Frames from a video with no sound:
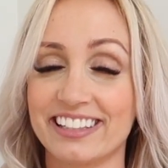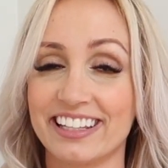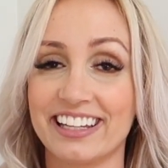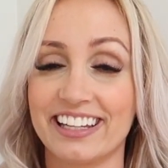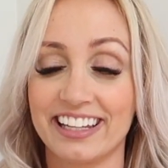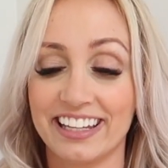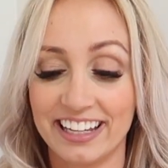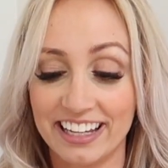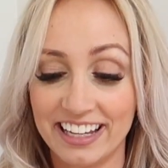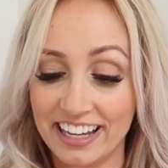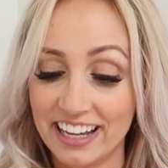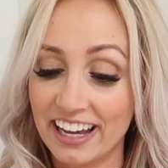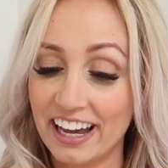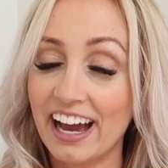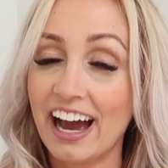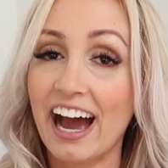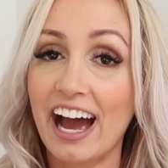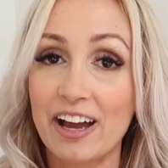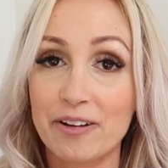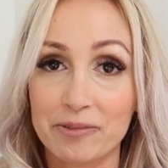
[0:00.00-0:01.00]
Like
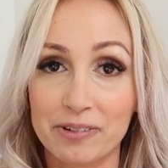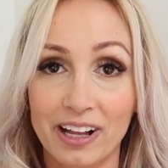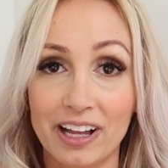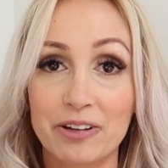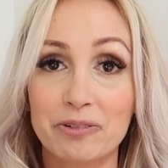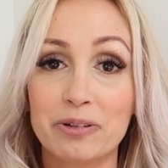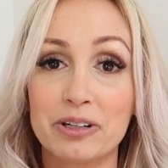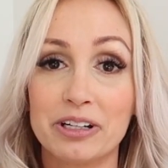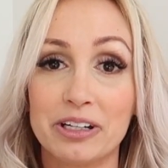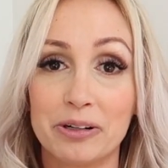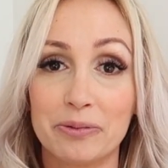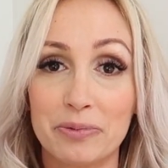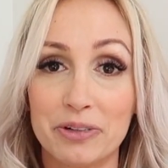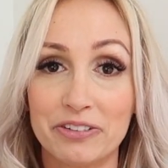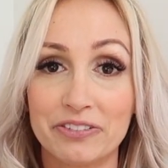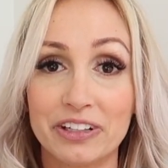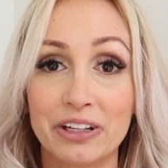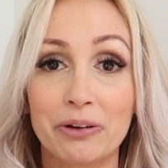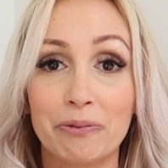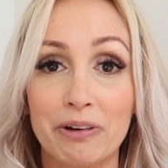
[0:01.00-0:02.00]
I'm glad we are
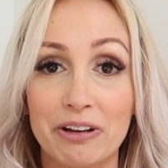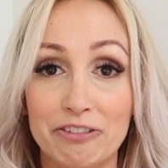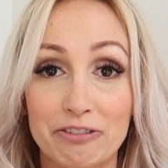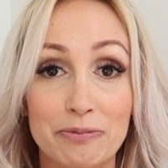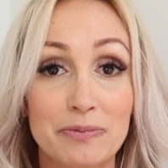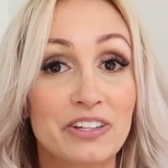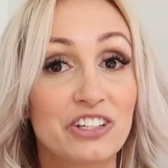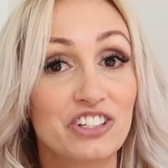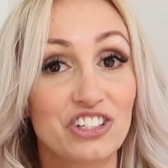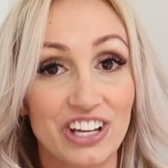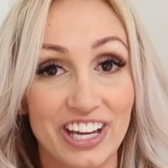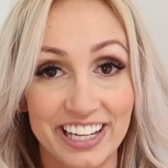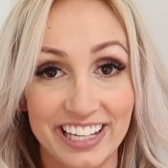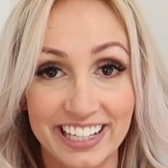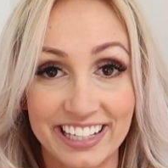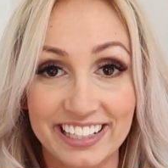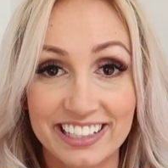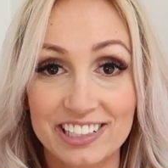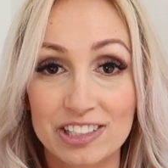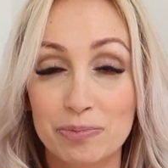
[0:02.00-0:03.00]
moving away from the
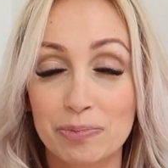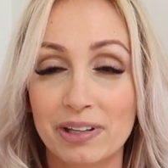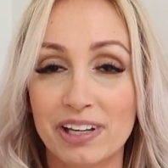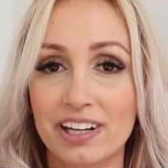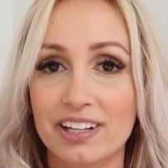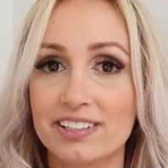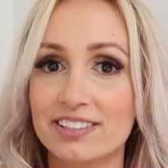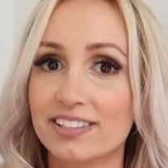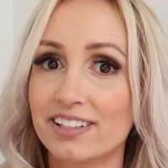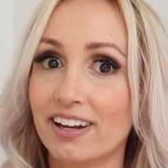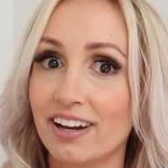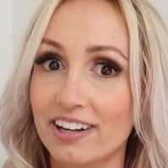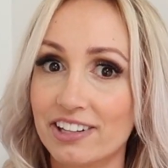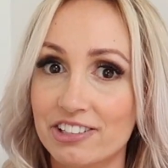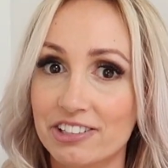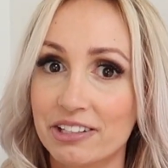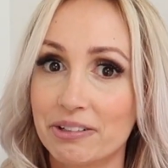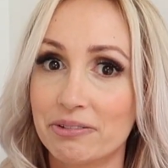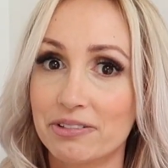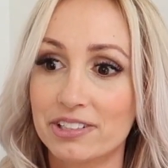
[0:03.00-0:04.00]
jeggings because
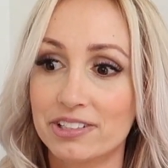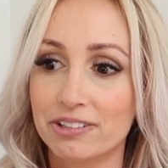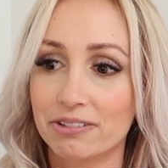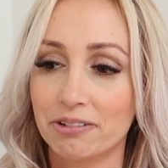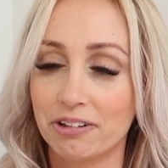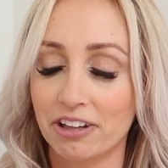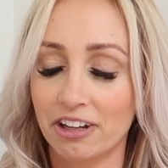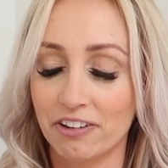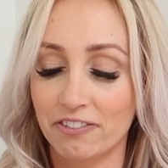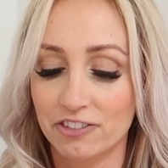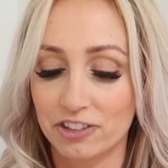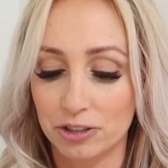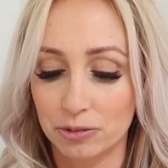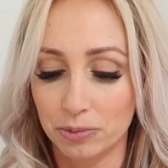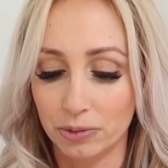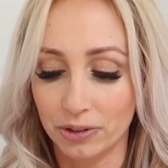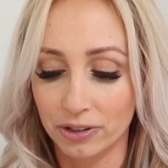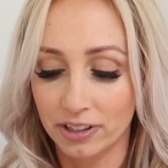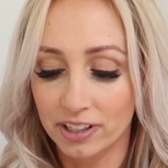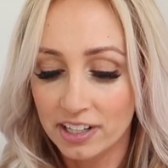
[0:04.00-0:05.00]
gosh, they were so
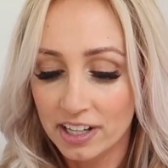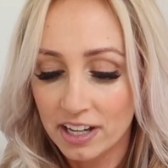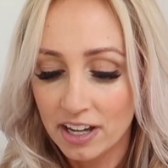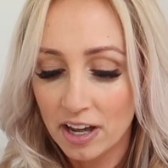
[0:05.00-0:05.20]
uncomfortable.